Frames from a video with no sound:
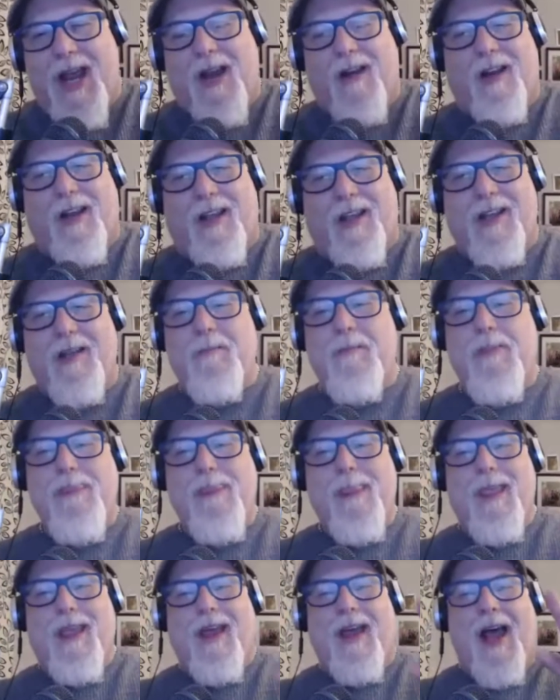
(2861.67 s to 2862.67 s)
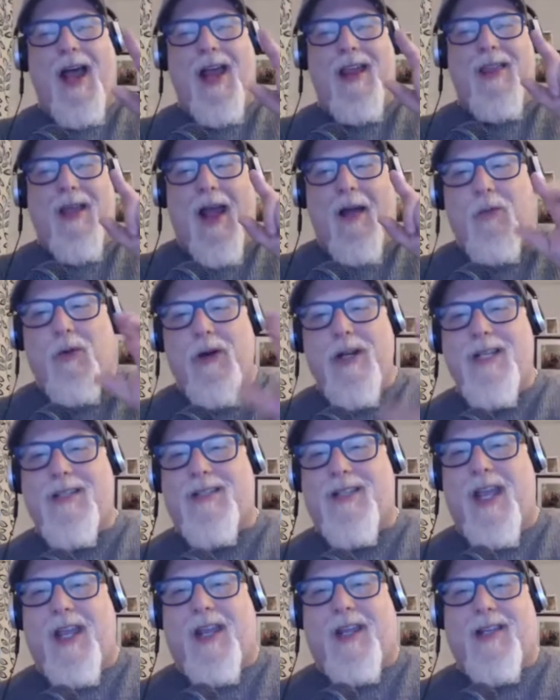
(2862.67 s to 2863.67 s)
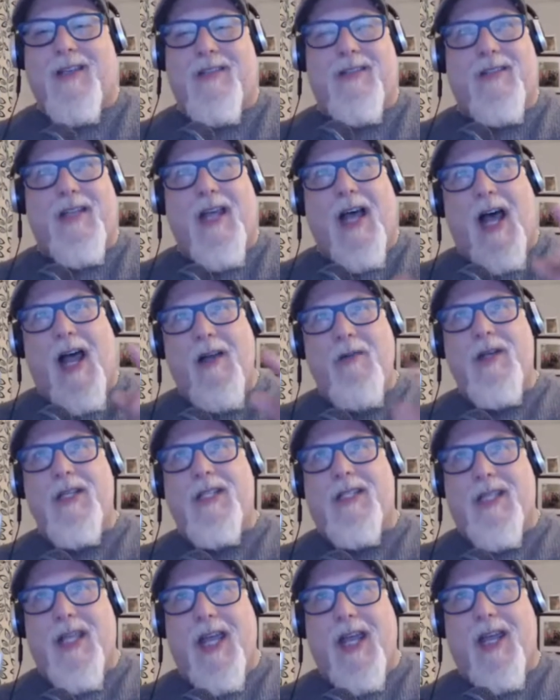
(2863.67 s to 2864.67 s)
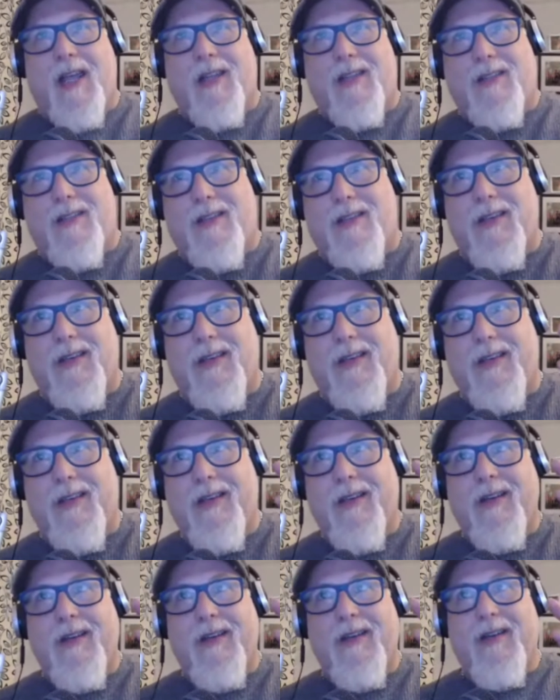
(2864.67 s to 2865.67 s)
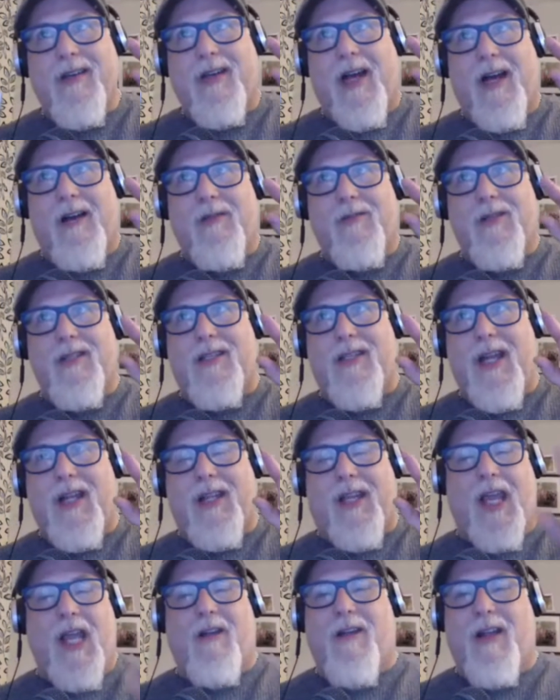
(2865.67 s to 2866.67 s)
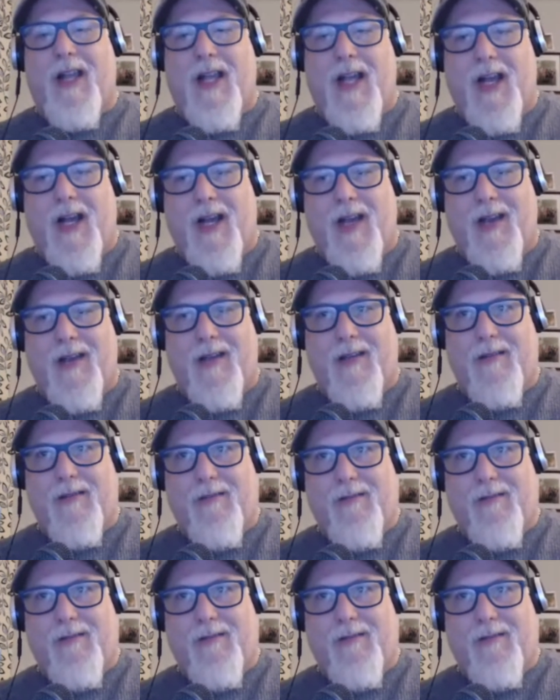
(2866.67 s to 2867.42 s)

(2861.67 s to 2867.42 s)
Erik, I want to say, because I was at Gary Con.